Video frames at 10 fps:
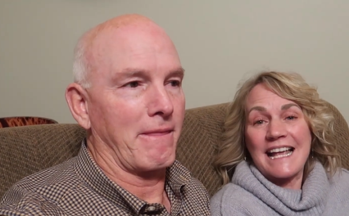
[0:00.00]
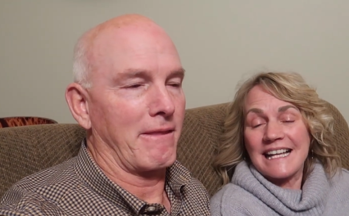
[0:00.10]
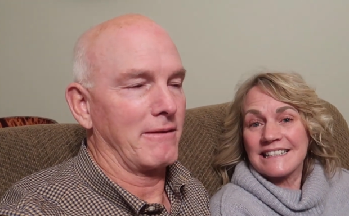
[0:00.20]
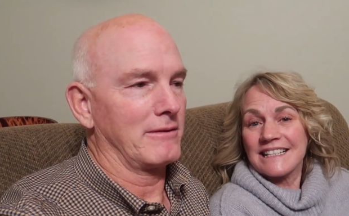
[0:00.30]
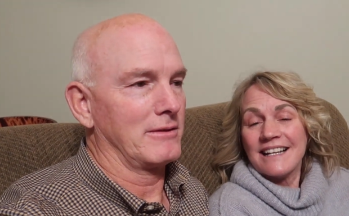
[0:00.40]

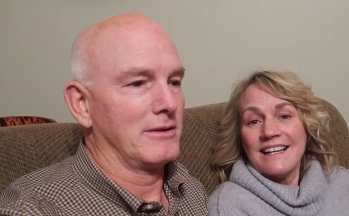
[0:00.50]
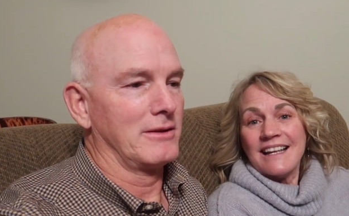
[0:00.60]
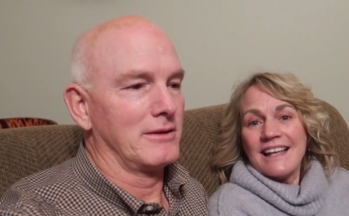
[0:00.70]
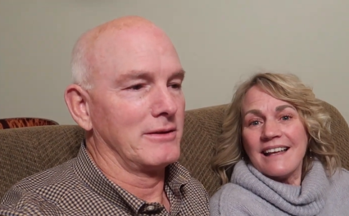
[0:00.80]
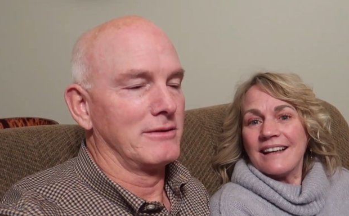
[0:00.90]
Speaker 1: and
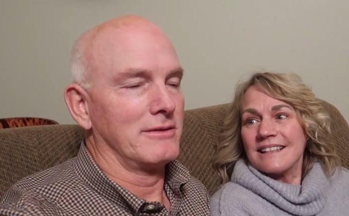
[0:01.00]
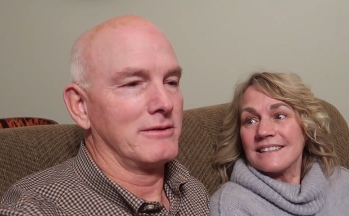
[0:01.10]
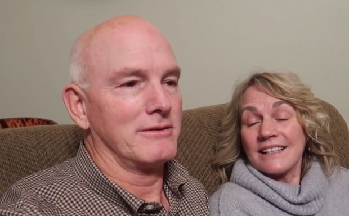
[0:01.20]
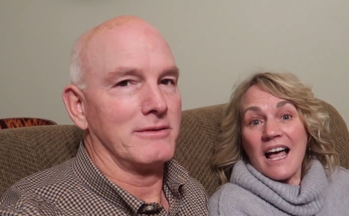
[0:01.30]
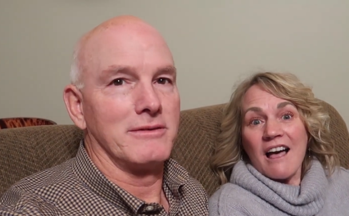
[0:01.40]

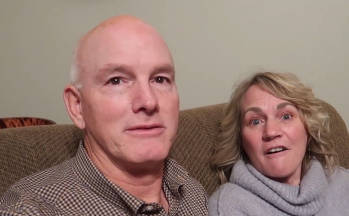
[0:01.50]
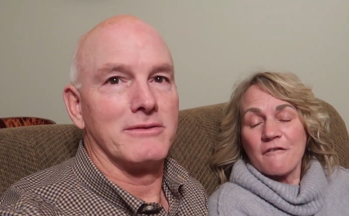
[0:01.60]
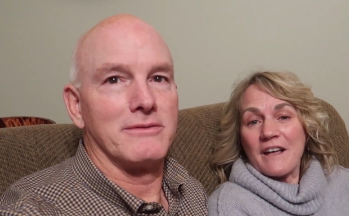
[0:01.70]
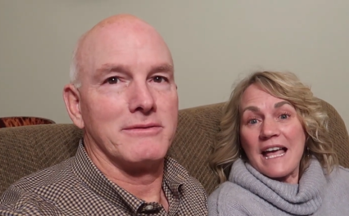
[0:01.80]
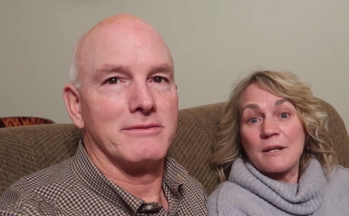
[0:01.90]
and
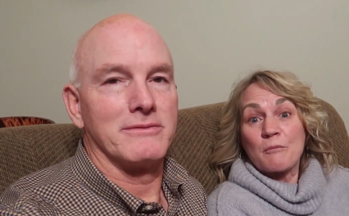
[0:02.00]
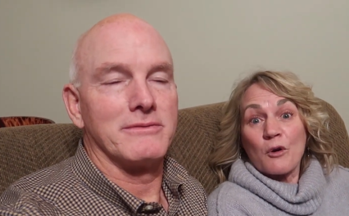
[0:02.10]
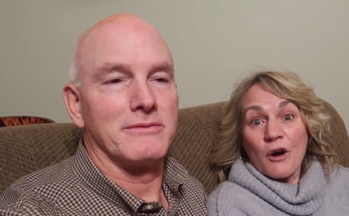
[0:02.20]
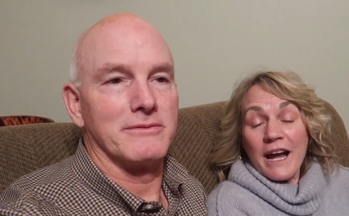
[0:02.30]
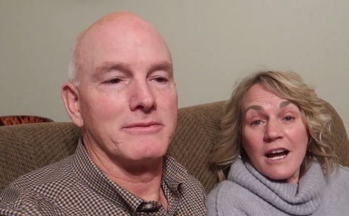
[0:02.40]
love and
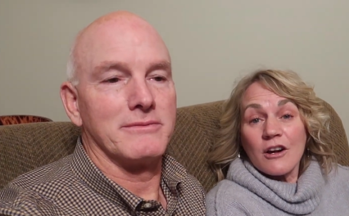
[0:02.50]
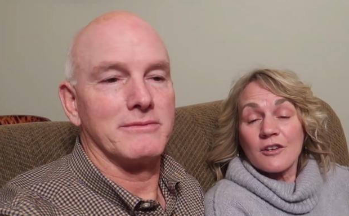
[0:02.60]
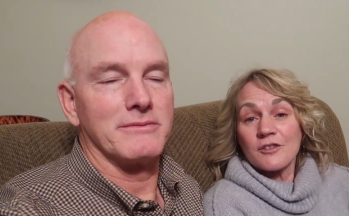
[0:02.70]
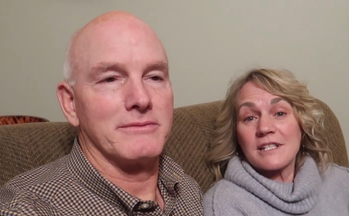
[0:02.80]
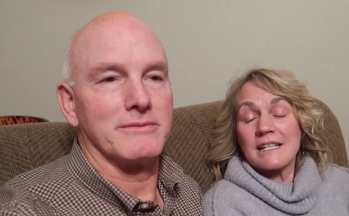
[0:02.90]

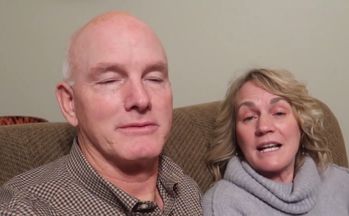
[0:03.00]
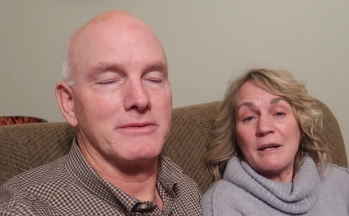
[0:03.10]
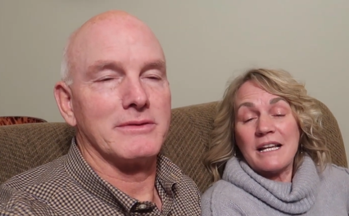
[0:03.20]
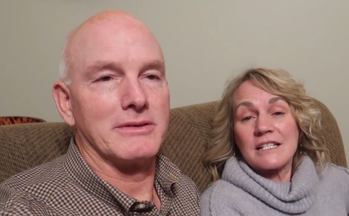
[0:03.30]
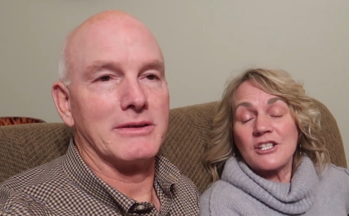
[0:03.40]
prayers
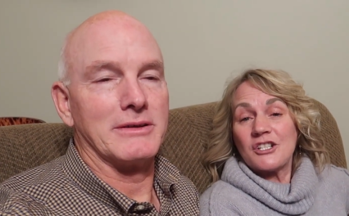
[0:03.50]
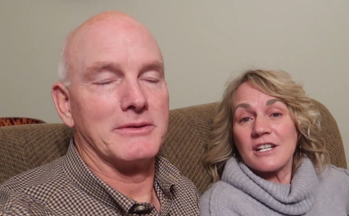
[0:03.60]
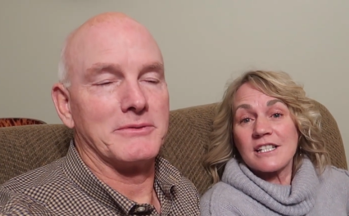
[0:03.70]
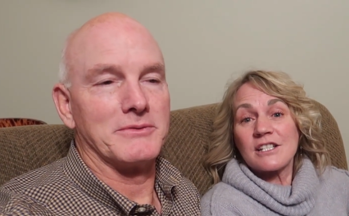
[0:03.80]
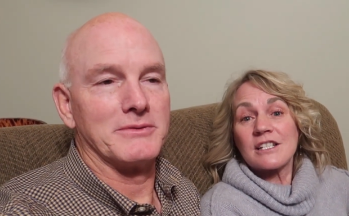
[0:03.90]
is
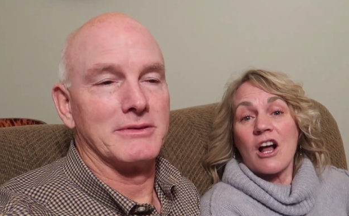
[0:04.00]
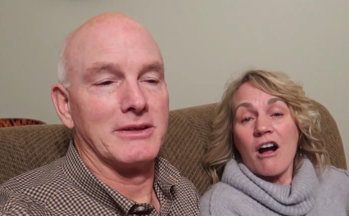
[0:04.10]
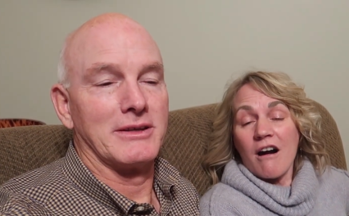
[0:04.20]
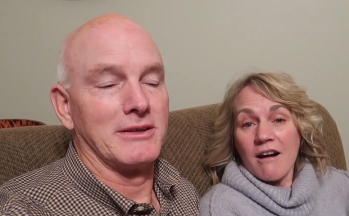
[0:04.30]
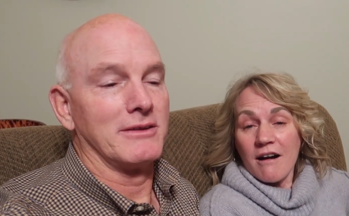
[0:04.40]
just
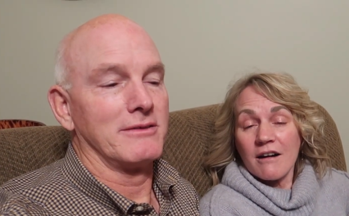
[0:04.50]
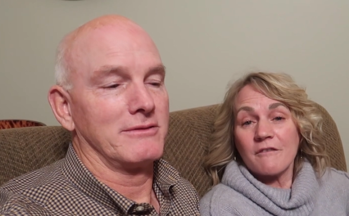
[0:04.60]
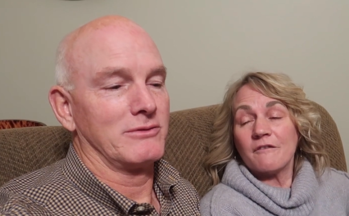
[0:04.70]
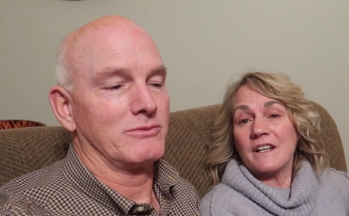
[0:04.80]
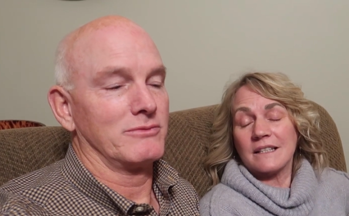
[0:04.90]

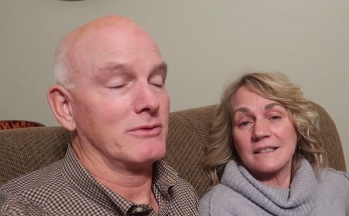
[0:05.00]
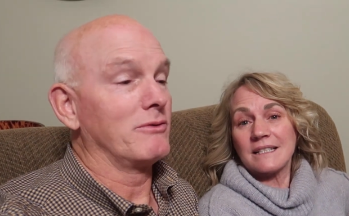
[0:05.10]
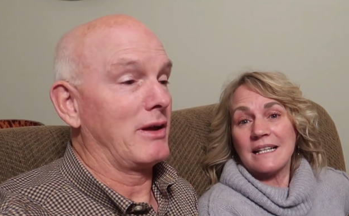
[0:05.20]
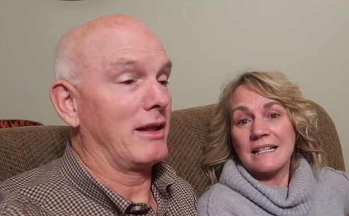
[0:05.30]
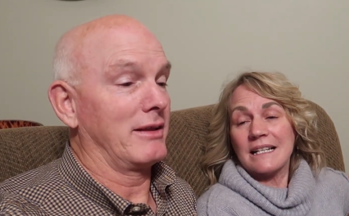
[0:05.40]
heartfelt.
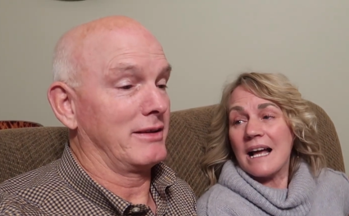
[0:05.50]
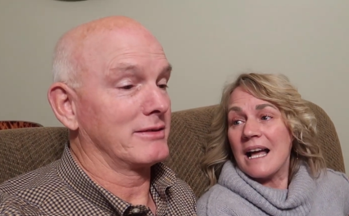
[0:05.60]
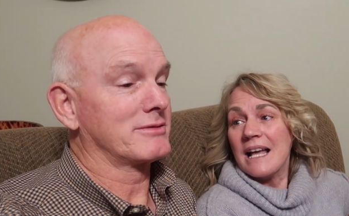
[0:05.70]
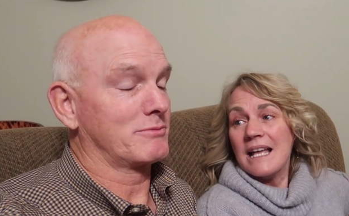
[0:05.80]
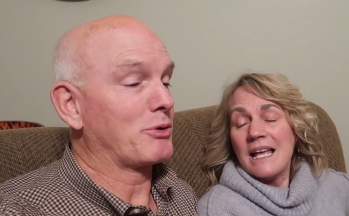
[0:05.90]
Speaker 2: Well,
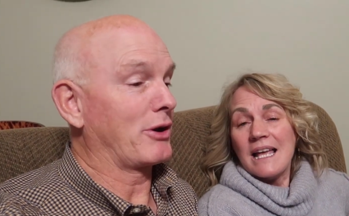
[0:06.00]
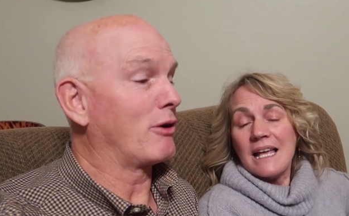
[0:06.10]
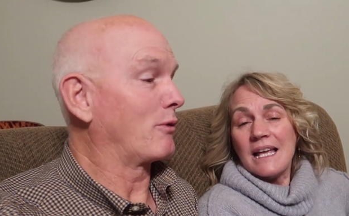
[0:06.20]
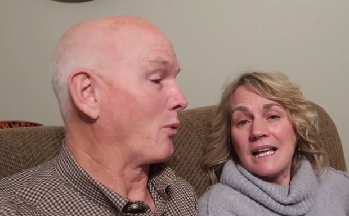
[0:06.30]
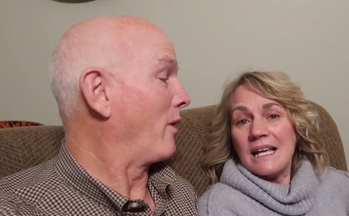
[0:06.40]
uh, pretty
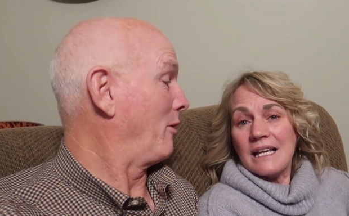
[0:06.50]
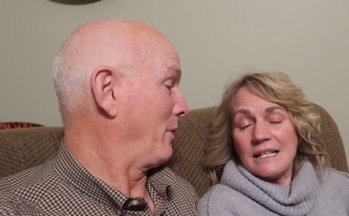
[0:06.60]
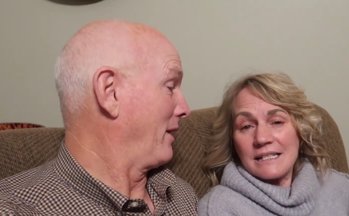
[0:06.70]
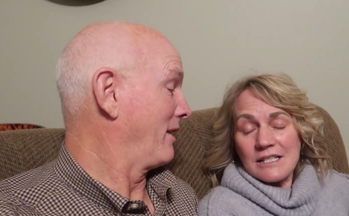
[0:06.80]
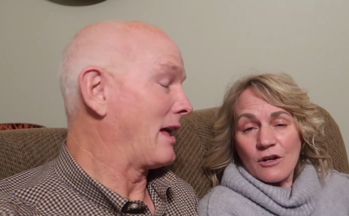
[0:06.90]
overwhelming.
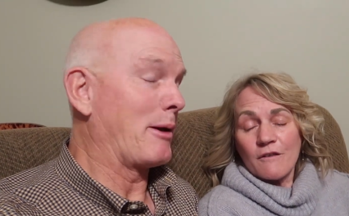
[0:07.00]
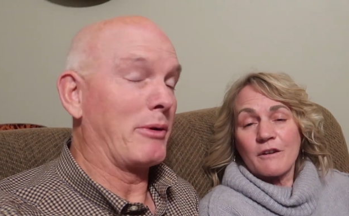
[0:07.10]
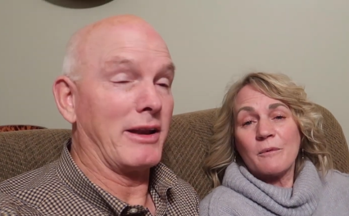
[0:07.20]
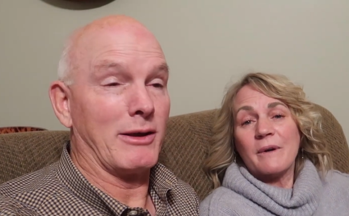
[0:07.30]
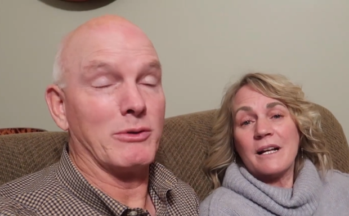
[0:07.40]
It is
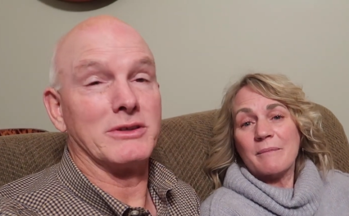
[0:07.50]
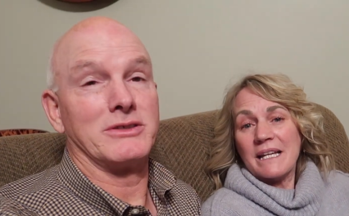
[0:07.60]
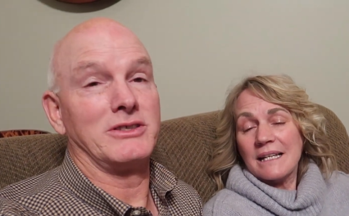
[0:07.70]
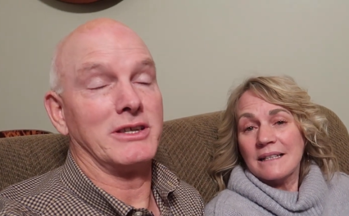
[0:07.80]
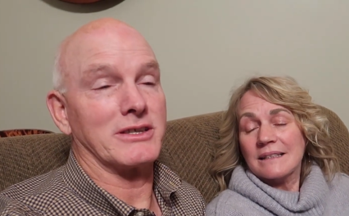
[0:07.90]
overwhelming. I mean,
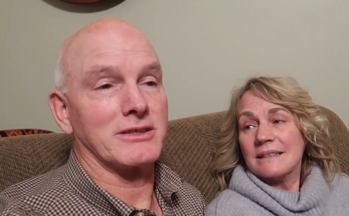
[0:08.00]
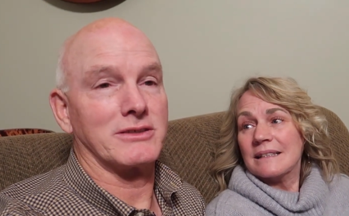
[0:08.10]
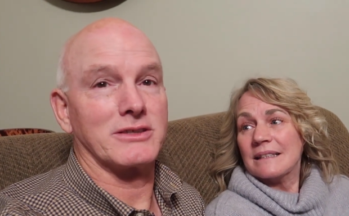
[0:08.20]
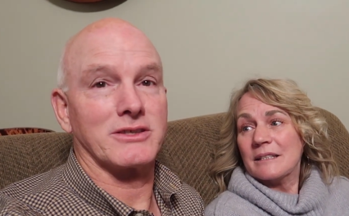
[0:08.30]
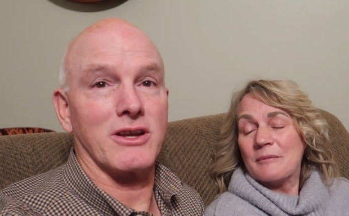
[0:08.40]
it was
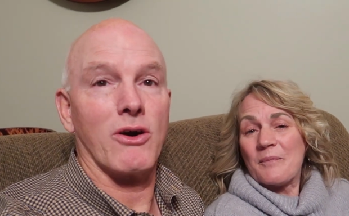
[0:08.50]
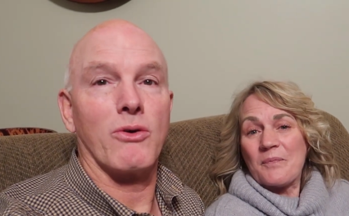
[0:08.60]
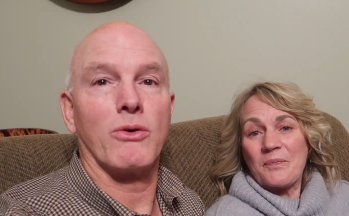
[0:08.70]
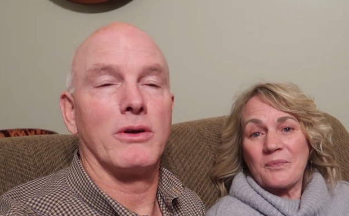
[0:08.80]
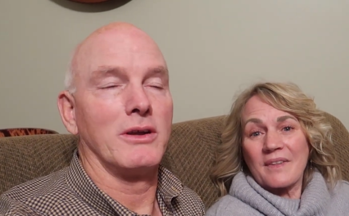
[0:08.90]
just
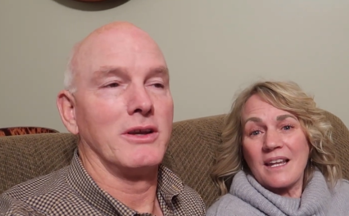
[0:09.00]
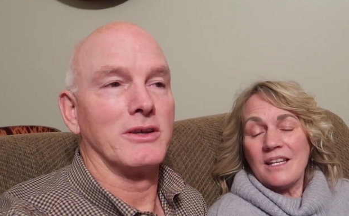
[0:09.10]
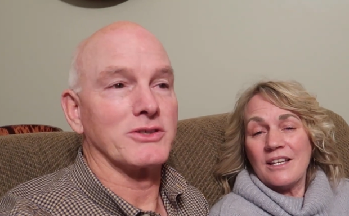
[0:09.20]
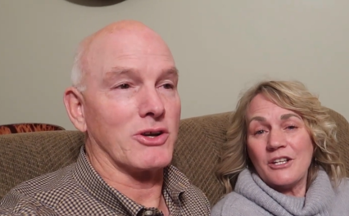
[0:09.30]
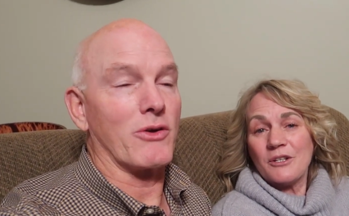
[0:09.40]
so
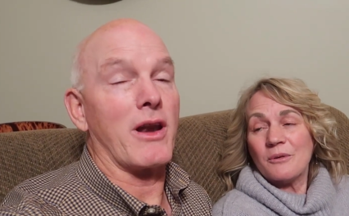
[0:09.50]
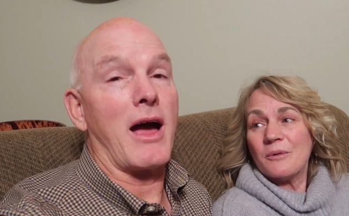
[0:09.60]
so you